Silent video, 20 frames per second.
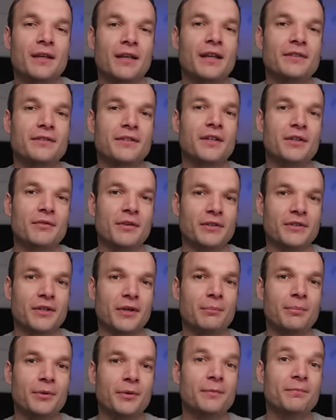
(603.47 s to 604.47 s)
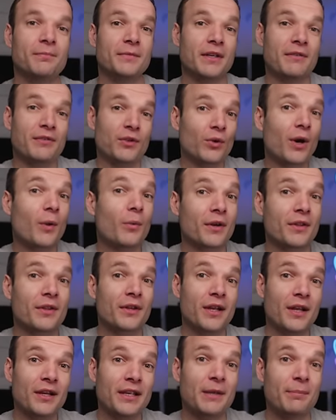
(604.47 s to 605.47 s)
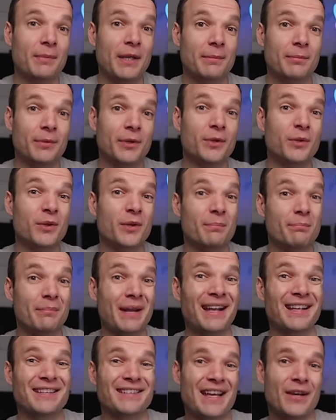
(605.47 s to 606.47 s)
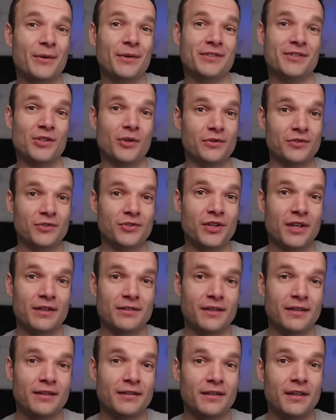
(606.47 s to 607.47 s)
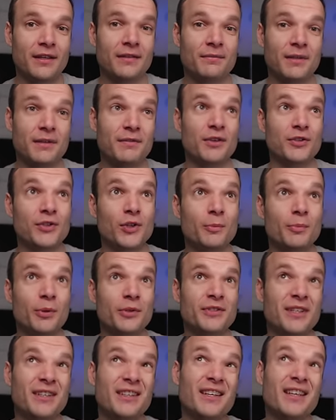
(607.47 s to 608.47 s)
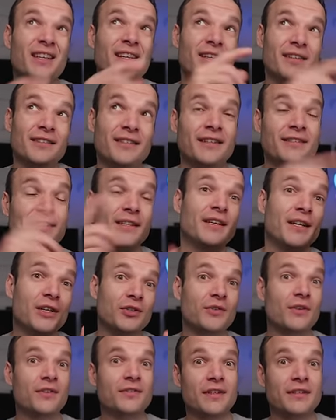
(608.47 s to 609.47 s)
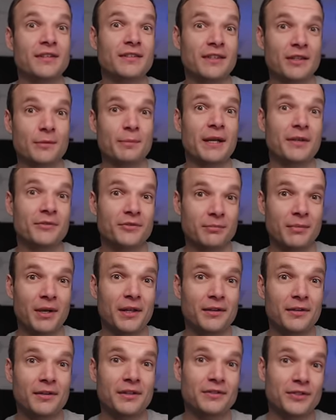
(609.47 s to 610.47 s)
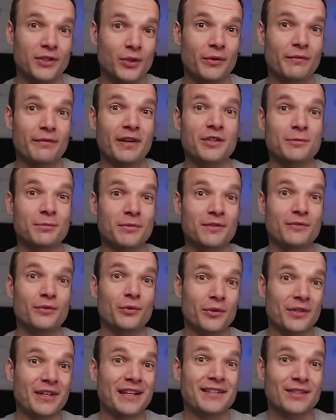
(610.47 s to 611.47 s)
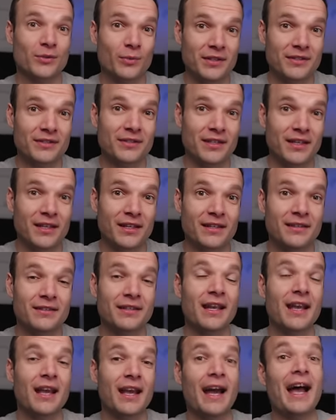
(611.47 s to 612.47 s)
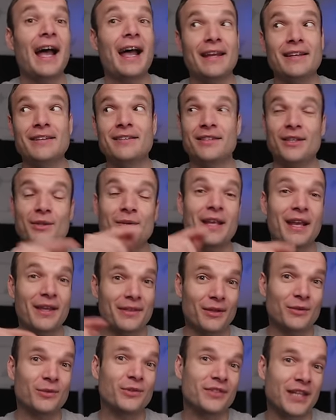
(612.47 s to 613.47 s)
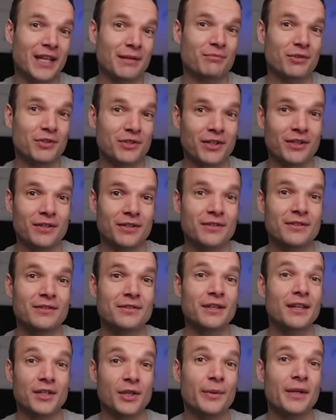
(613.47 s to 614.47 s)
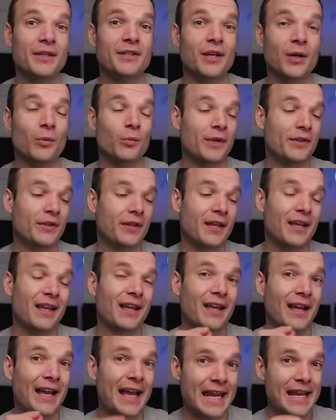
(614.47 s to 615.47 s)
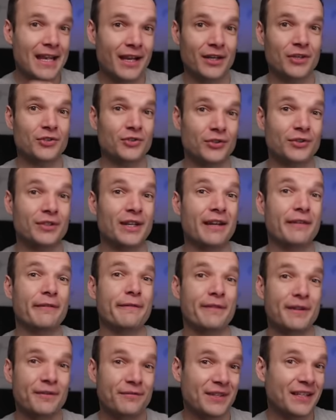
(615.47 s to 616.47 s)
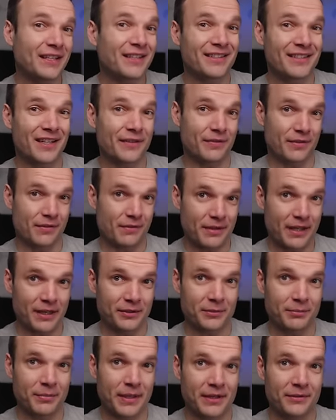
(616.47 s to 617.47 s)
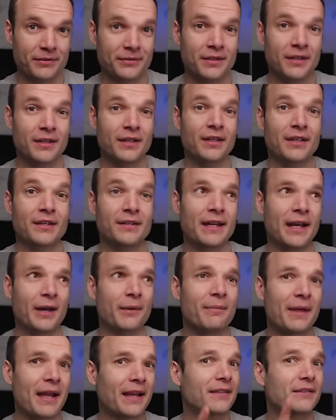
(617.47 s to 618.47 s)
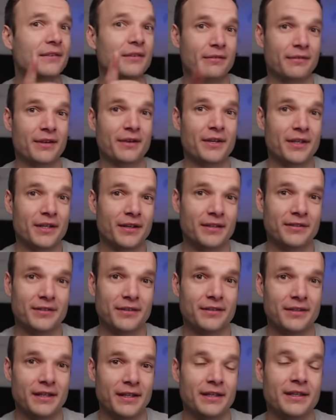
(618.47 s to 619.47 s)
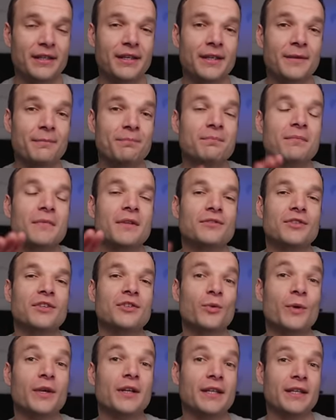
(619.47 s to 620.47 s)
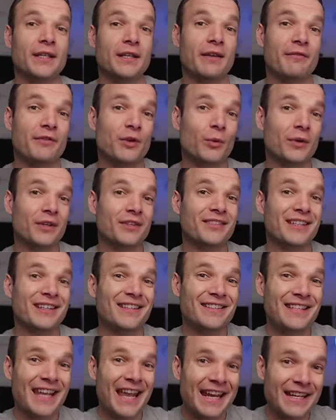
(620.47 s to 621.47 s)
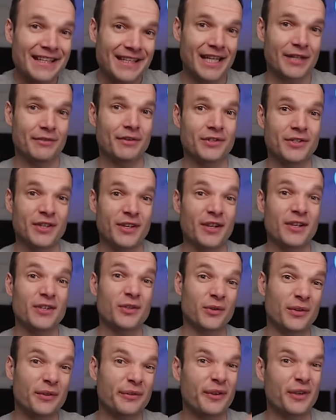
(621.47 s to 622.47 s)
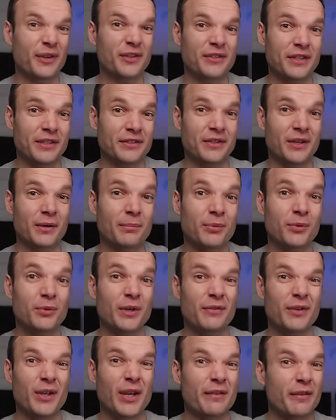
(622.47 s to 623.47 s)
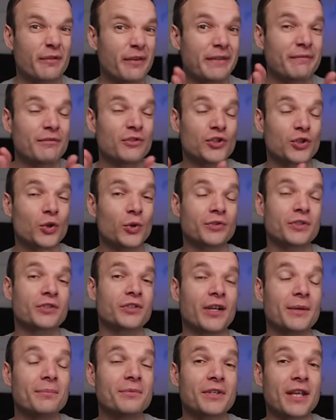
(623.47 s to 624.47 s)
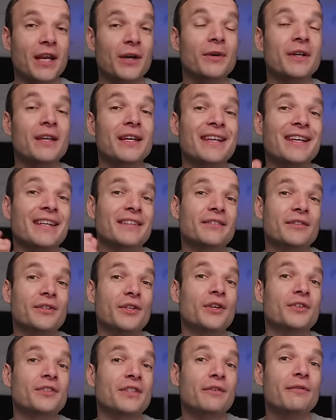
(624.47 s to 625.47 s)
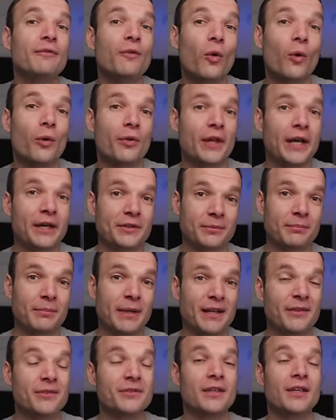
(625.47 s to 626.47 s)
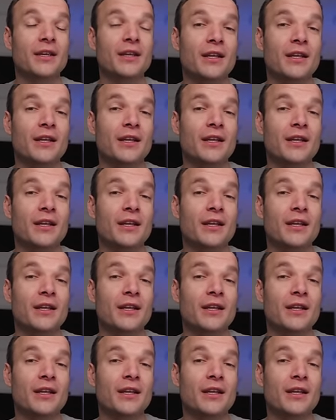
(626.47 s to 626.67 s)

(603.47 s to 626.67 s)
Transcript: As another example, if you are one of the lucky people who could max out a stocks and shares ISA, if you do put in £1,666 a month into your investments for the next 20 years, and you get those same returns, you end up with £857,000. Now, that is very nice indeed. Just quickly, if you want to see a 10 year return on the first example, if you have an even shorter time scale, it's £34,000.